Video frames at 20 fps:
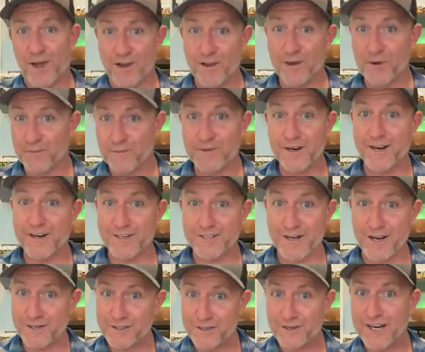Although I'm not a
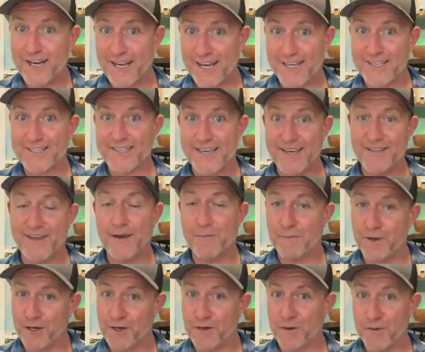doctor, I can't say
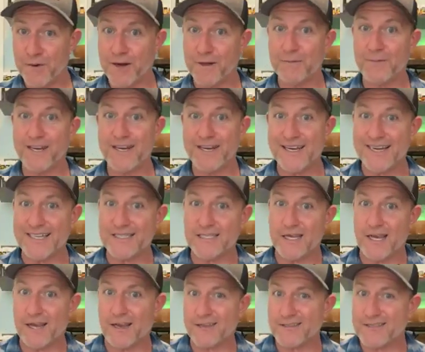that, but you know what I mean.
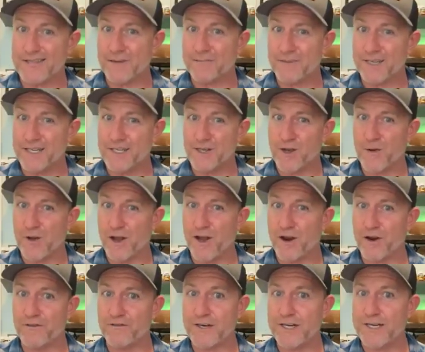It's like something's going
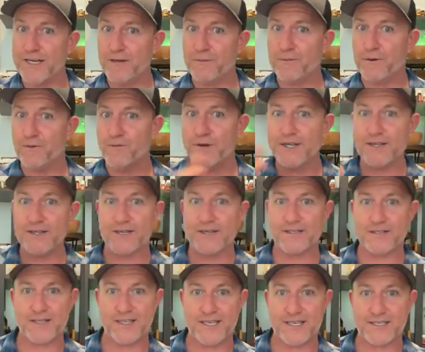on over here, but really
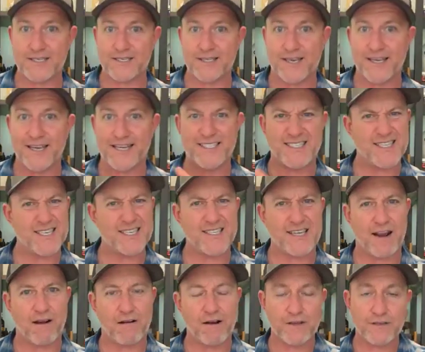it's this
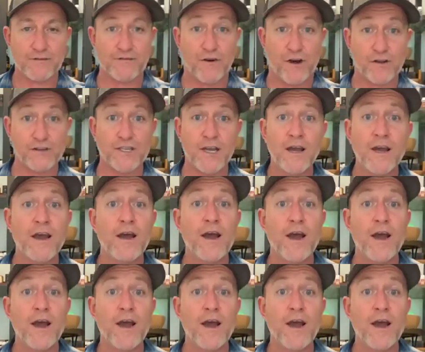area's fault.